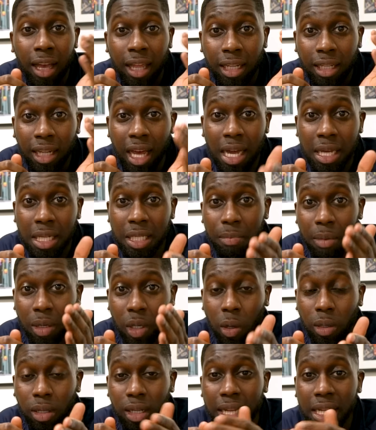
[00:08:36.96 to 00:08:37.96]
Last but
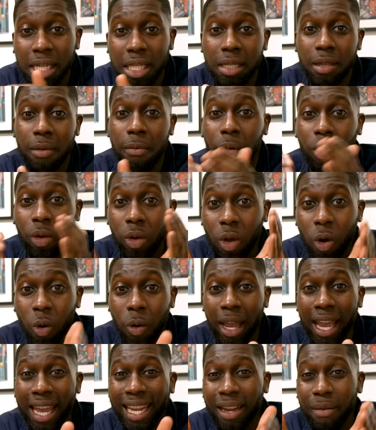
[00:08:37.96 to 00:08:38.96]
not least,
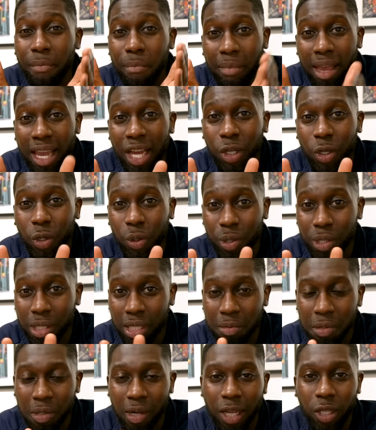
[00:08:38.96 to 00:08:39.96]
go ahead and make sure to
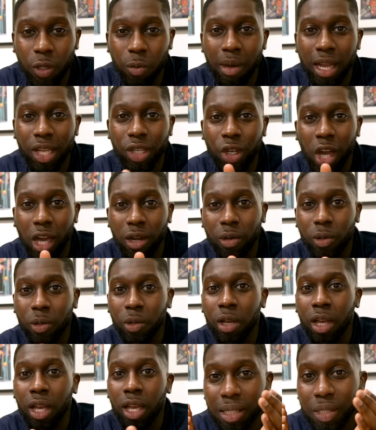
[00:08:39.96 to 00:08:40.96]
subscribe to my
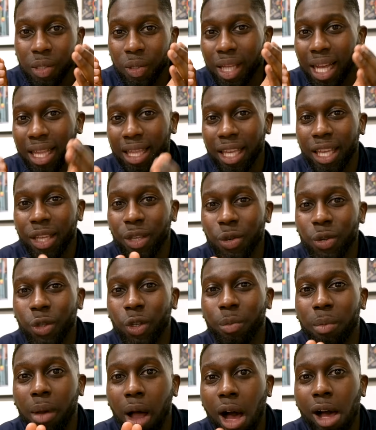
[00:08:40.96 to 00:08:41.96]
channel so that the
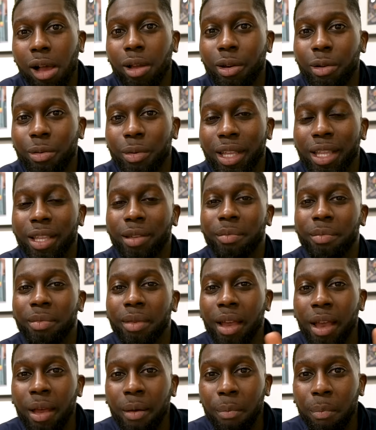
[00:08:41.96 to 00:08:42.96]
YouTube algorithm
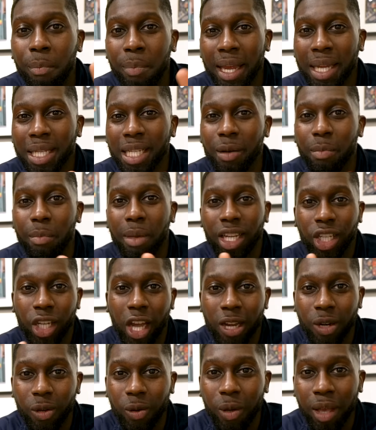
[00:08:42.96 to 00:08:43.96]
picks up my
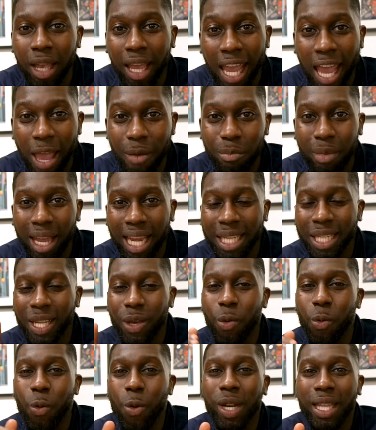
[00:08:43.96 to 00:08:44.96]
channel and makes
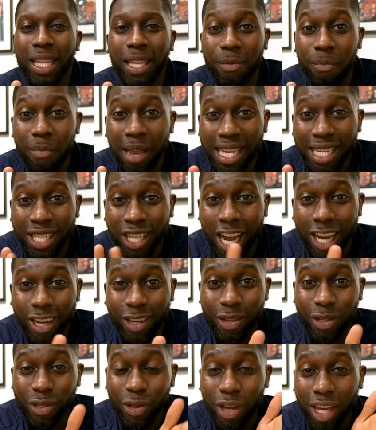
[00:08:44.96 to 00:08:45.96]
it one of the best
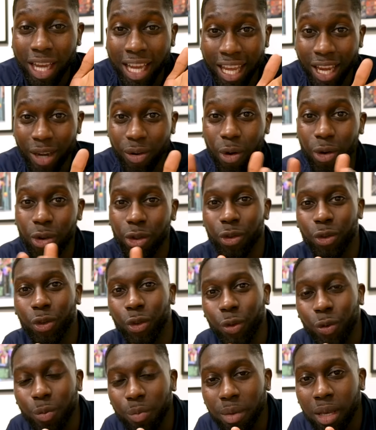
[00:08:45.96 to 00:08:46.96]
channels here on
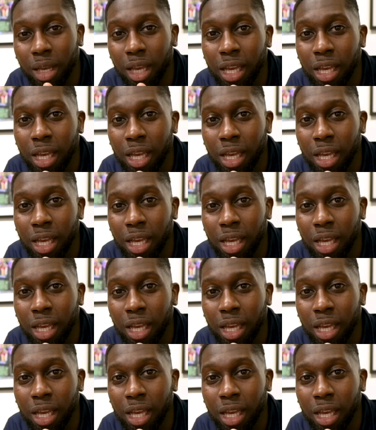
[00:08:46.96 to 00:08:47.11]
YouTube.